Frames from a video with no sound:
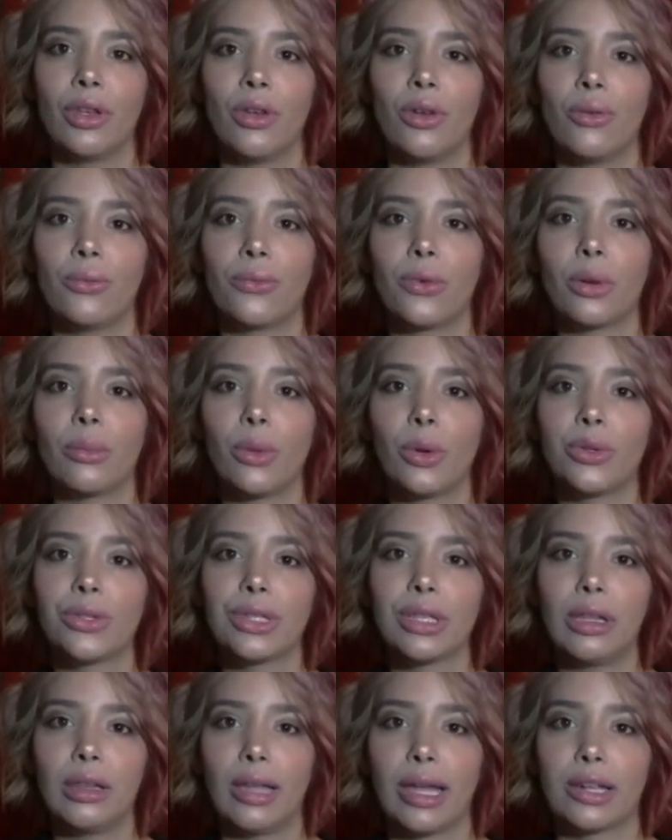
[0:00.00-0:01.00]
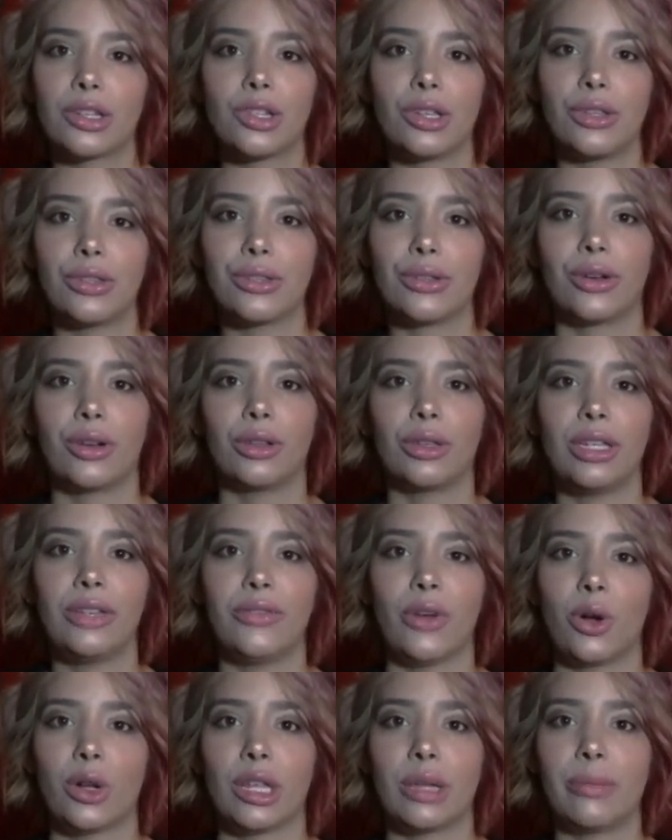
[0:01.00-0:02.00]
For most elections, early
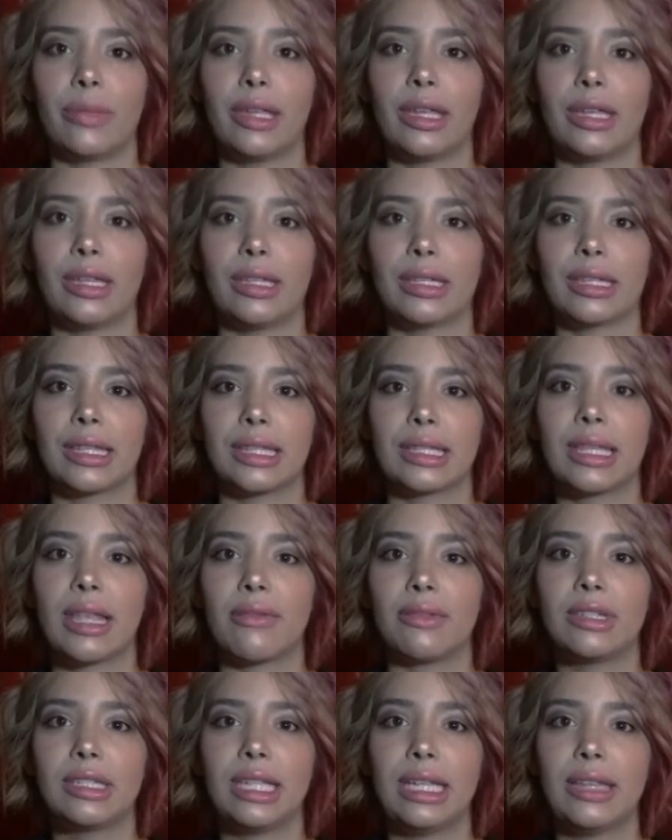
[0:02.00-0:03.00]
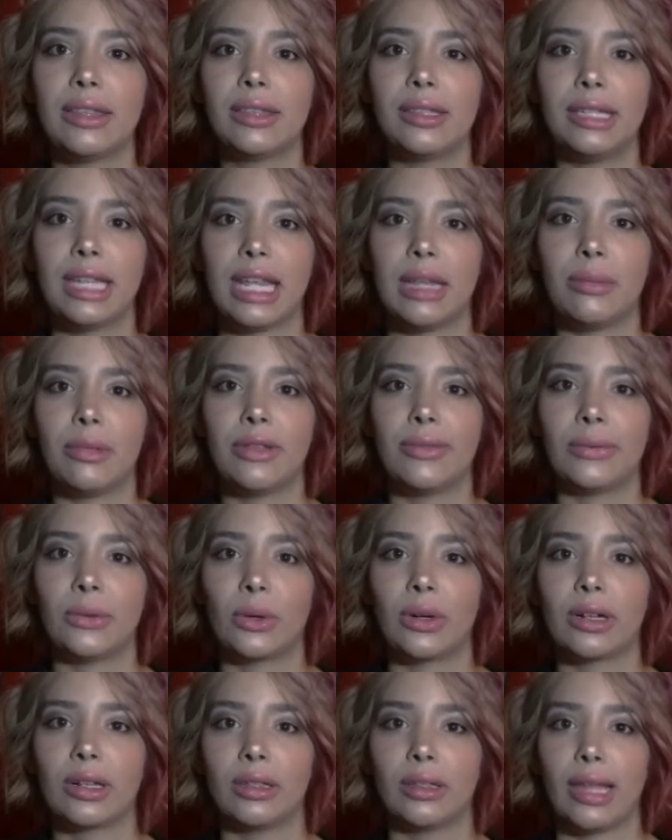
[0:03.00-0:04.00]
voting begins the 17th day before
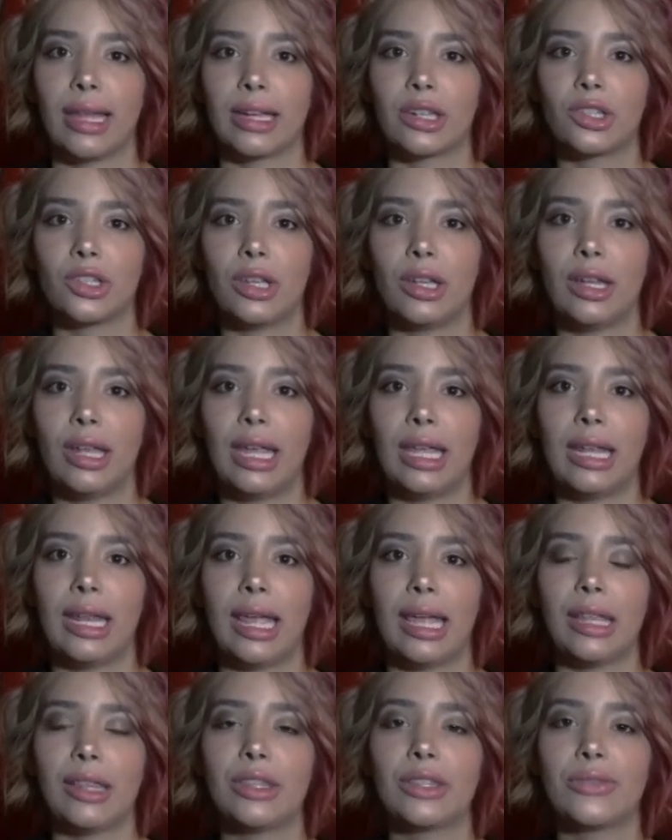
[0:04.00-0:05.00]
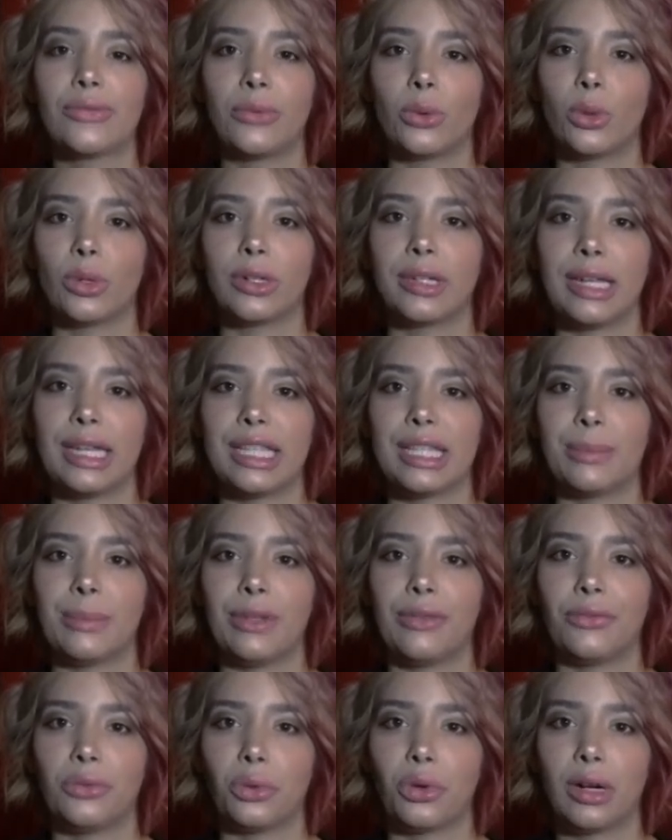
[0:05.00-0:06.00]
an election and ends 4 days
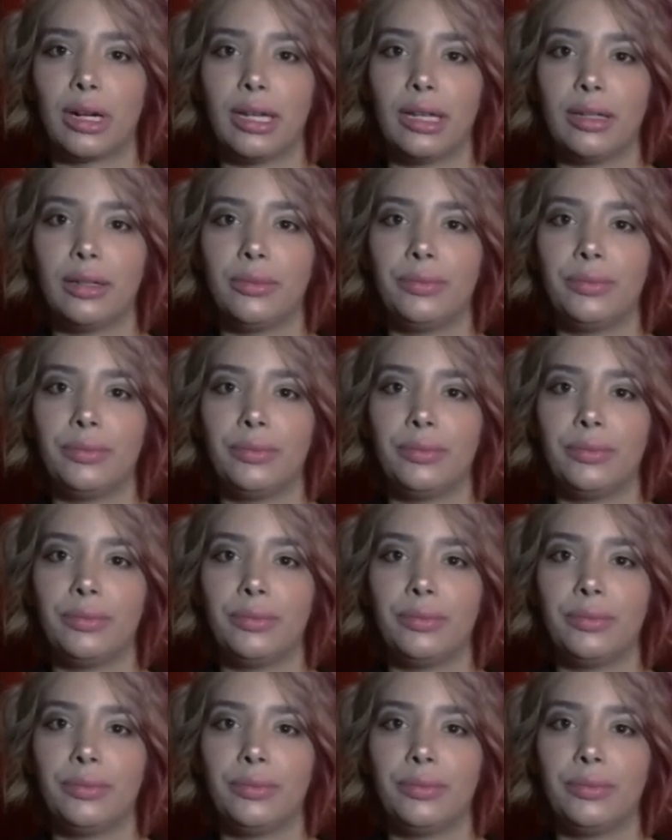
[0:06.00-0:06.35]
before it.